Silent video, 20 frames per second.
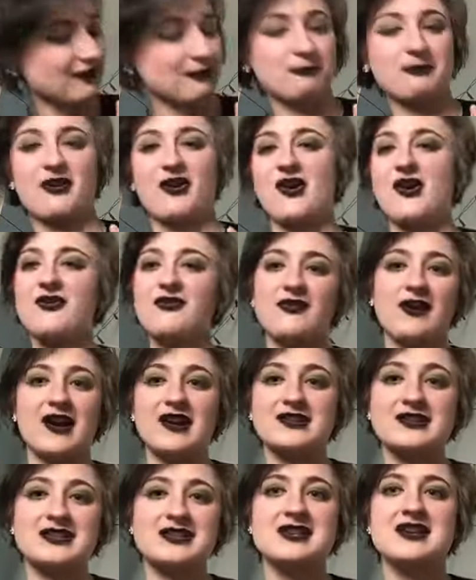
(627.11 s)

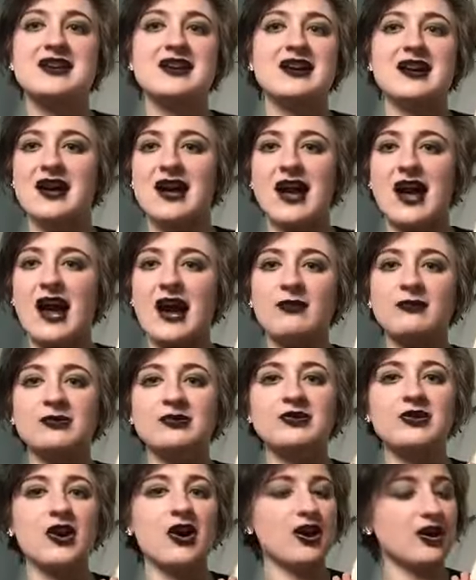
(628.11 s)
perfect. I will
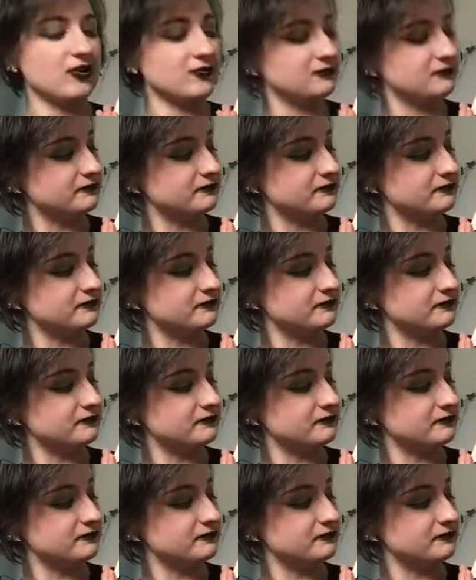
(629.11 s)
not